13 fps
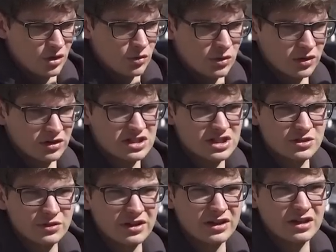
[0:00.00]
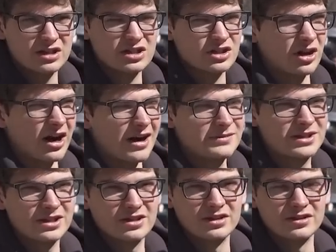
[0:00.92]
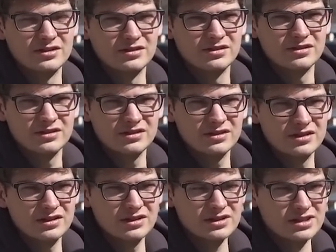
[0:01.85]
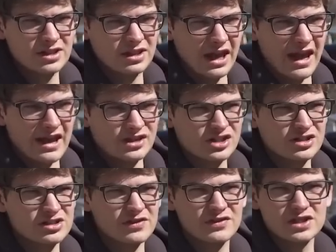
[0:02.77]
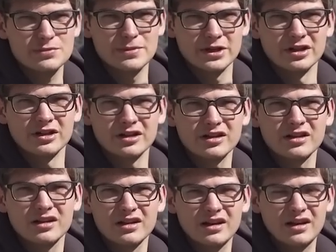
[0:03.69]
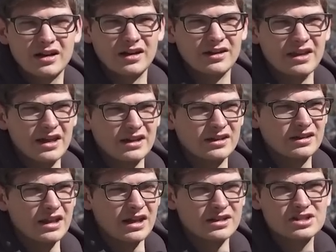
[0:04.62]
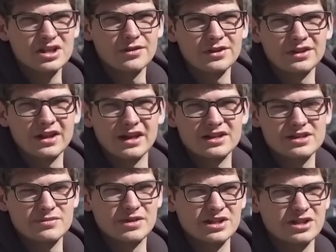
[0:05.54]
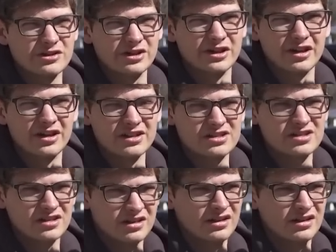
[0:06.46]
words to really describe to the actions of the Spirit. That is something that is a mystery to us.